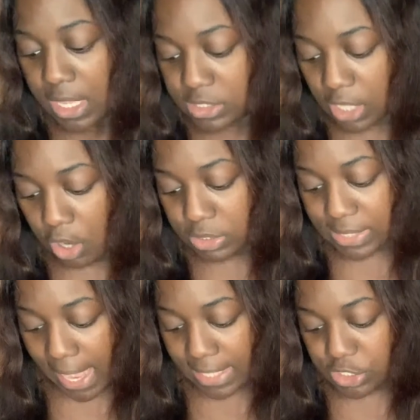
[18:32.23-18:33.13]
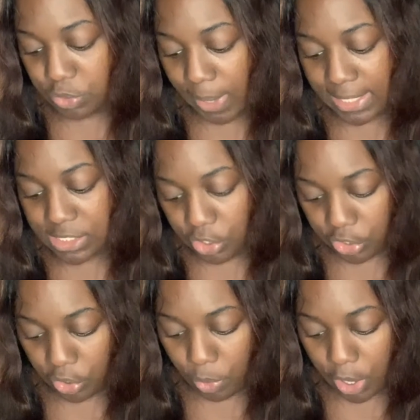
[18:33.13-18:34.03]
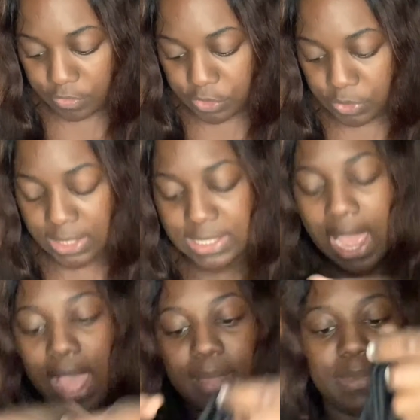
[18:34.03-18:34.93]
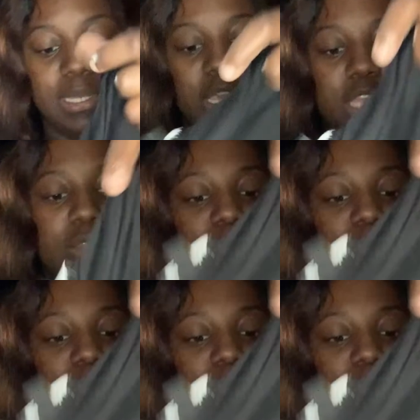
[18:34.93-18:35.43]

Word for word: So size 2X, know your worth tunic top in the color